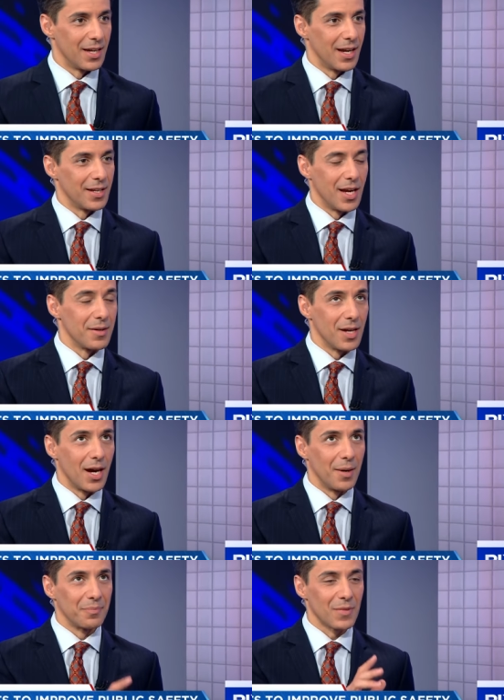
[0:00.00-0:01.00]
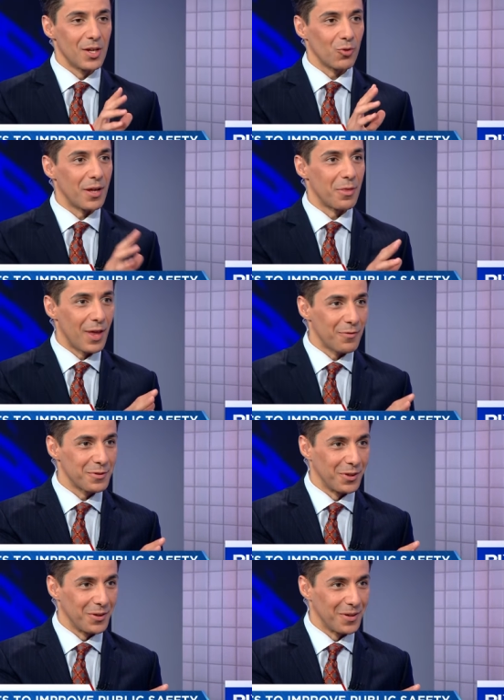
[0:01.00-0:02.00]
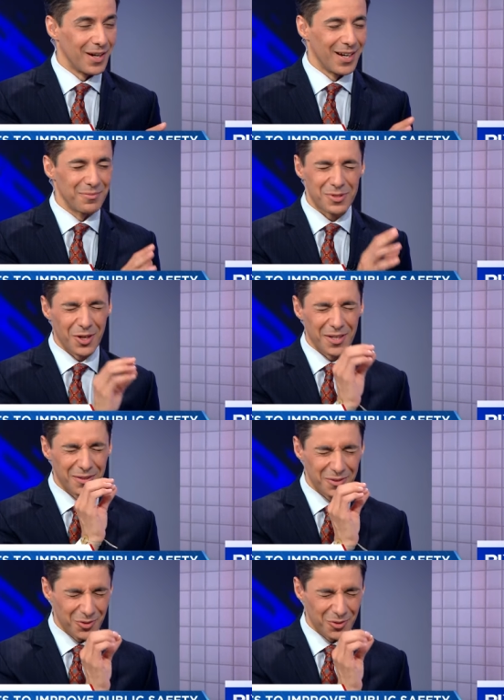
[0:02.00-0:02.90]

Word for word: and, and um, grand theft. Lar- uh, sorry. Grand theft